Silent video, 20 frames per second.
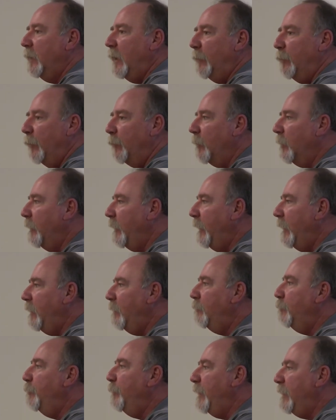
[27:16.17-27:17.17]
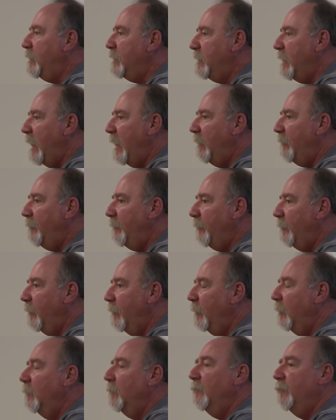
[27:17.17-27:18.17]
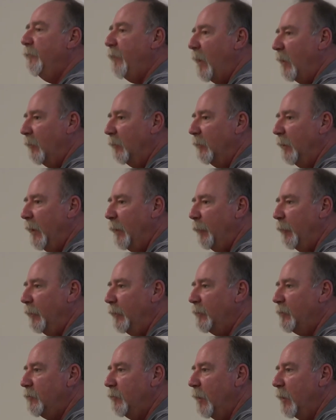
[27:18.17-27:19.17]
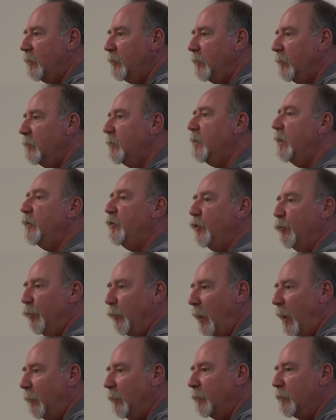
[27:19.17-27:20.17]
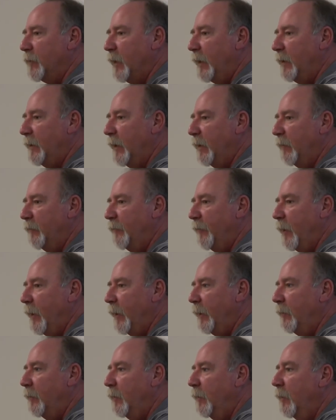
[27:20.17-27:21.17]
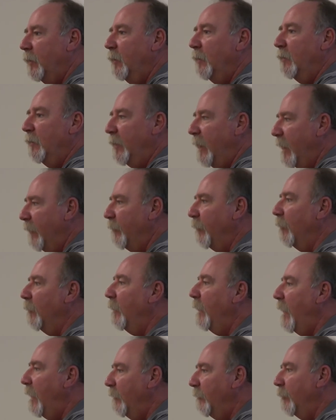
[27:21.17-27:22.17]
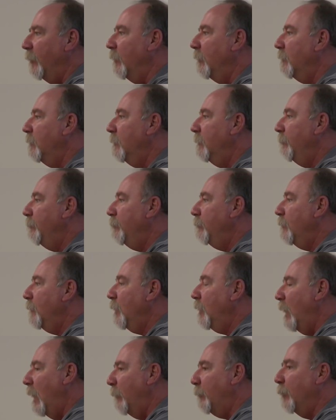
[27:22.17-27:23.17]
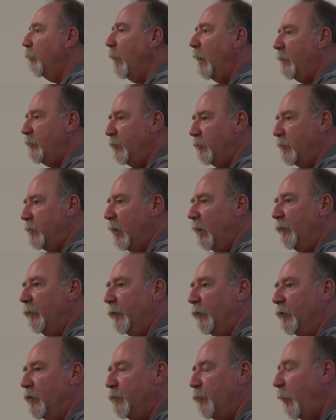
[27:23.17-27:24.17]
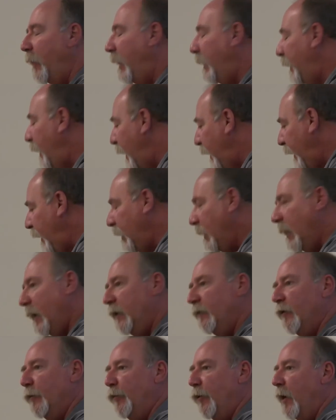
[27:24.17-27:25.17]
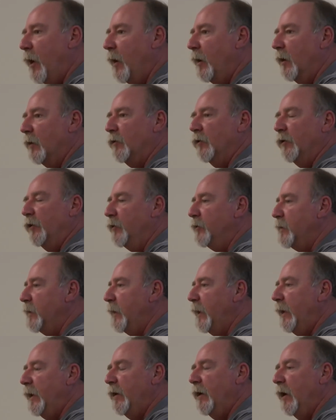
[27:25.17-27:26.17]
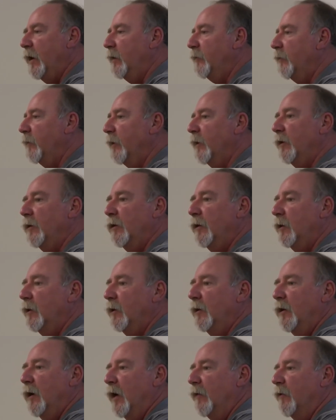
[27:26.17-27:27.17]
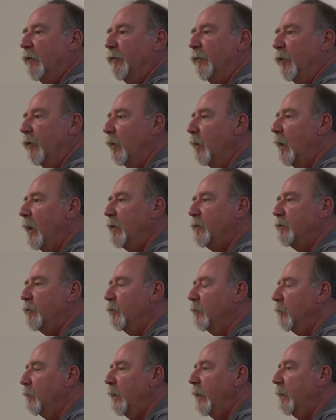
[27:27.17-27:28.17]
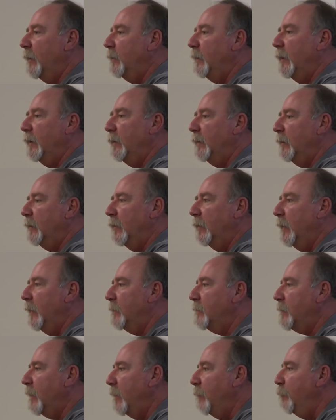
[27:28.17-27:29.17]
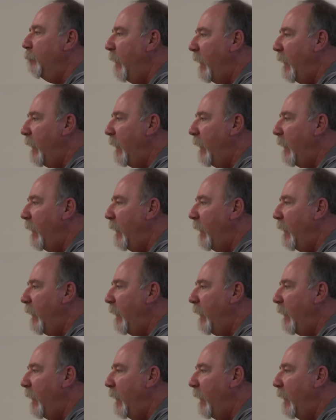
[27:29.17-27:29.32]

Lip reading: Keep them clean, be safe, follow label instructions, get your problems identified. Never, ever compromise yourself when you're spraying any kind of a product or using any kind of a fertilizer or thing in the landscape.